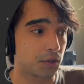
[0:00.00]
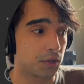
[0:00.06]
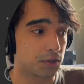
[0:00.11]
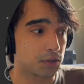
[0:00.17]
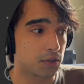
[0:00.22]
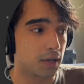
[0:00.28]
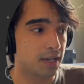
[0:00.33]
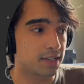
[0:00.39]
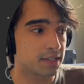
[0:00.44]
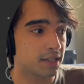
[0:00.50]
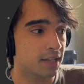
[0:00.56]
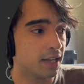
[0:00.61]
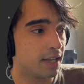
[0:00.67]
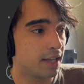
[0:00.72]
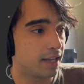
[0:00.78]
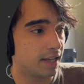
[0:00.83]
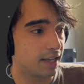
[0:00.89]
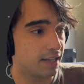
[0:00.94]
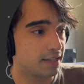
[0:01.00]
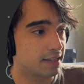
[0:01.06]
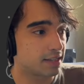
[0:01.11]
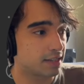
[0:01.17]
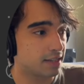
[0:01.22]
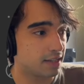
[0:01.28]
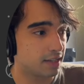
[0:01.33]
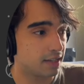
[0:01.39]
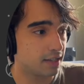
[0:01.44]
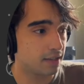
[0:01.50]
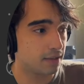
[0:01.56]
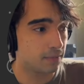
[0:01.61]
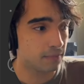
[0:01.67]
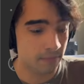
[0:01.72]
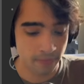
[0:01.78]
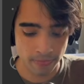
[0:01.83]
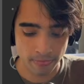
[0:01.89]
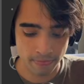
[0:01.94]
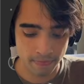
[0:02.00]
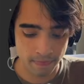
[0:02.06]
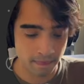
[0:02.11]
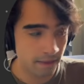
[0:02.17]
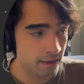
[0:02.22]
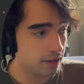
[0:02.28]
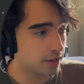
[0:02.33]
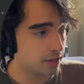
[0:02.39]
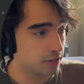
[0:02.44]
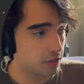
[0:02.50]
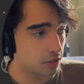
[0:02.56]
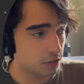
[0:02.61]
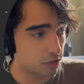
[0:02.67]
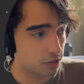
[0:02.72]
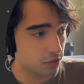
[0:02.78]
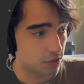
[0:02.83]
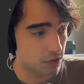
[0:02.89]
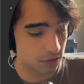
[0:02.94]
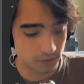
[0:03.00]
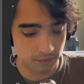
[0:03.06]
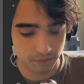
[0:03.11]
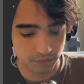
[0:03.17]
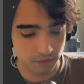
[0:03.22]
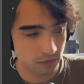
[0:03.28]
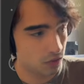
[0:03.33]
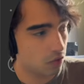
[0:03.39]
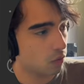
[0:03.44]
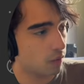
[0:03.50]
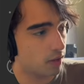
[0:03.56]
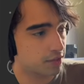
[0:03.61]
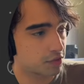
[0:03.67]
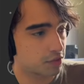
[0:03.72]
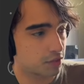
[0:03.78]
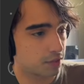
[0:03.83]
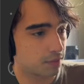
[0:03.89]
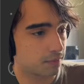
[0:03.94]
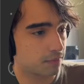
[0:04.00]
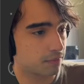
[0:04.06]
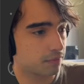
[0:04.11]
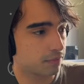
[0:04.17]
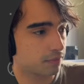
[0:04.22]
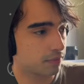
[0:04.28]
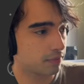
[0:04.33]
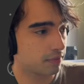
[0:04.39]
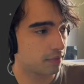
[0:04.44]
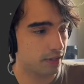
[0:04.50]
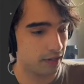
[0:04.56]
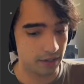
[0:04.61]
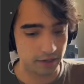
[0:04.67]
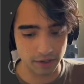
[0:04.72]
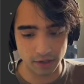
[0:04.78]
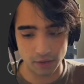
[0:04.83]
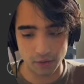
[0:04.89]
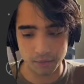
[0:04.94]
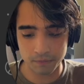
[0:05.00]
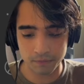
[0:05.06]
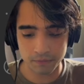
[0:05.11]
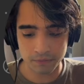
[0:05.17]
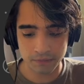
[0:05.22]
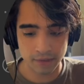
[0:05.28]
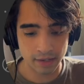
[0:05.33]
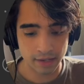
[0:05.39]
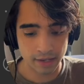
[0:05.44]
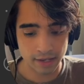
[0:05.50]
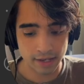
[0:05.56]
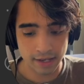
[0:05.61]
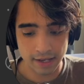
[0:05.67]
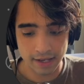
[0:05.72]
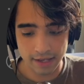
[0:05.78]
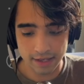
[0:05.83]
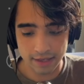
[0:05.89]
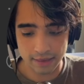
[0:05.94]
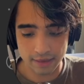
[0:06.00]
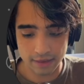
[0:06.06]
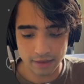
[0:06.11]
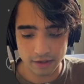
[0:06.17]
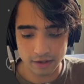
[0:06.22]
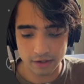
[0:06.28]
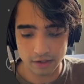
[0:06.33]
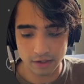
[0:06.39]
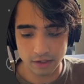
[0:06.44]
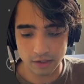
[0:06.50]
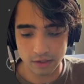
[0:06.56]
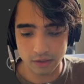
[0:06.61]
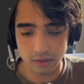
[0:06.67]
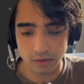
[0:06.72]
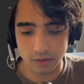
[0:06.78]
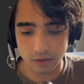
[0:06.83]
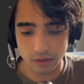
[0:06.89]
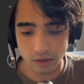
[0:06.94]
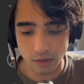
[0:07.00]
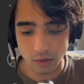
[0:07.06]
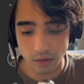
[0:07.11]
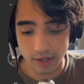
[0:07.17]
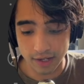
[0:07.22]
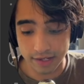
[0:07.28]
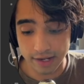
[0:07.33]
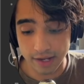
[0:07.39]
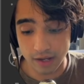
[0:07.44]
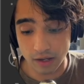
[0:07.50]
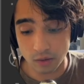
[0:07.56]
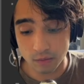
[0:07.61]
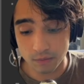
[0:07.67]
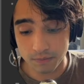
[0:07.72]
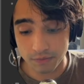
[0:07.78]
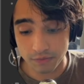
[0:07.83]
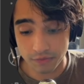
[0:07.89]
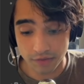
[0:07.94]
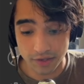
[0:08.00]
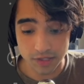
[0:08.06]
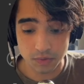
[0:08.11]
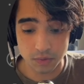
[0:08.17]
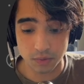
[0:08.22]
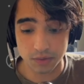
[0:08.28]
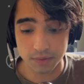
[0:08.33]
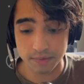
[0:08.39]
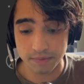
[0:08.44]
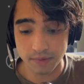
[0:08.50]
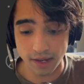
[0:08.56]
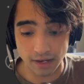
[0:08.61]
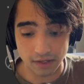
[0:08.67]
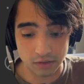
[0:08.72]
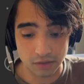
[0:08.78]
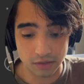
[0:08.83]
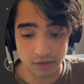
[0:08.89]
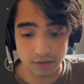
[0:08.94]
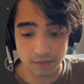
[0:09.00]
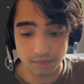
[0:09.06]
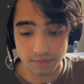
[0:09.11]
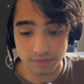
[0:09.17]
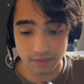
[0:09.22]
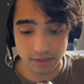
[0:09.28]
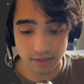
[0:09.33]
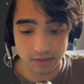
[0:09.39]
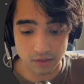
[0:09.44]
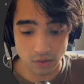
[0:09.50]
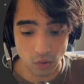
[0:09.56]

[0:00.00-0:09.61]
going to ask is the user question. There you go. There you go. And now this one actually is